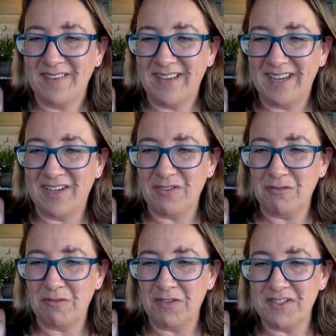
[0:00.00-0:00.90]
Andrew
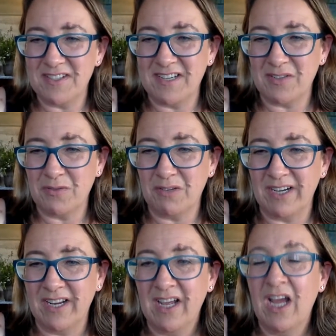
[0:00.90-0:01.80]
refuses natural
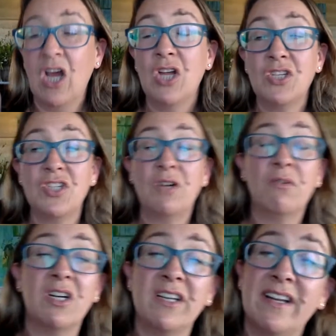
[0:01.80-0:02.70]
wine. Do you know
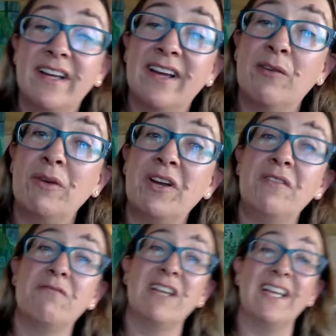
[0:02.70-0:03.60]
what? We
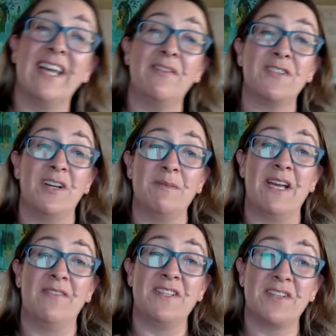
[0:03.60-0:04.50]
don't really have time to
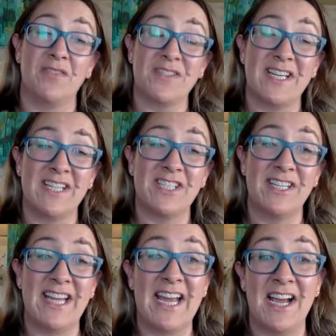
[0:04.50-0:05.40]
have this conversation
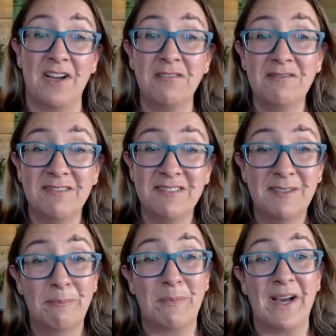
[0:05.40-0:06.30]
now,
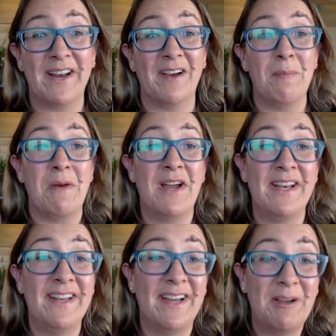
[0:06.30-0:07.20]
but I might
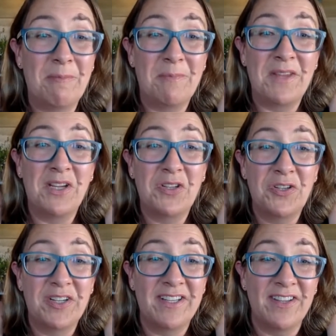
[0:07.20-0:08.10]

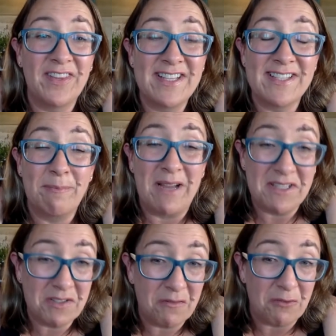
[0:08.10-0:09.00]
include a little. There's a
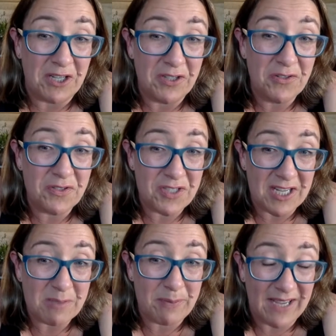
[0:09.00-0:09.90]
Master of Wine who's
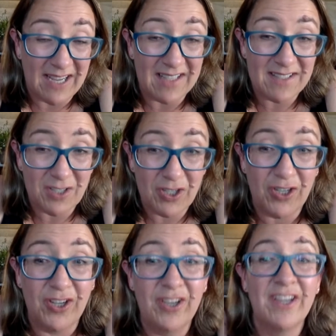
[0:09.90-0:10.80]
just passed
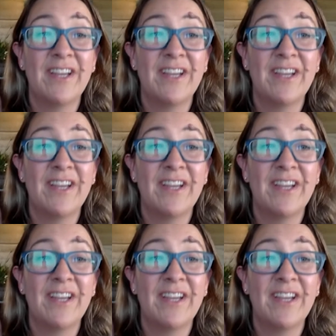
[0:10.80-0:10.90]
her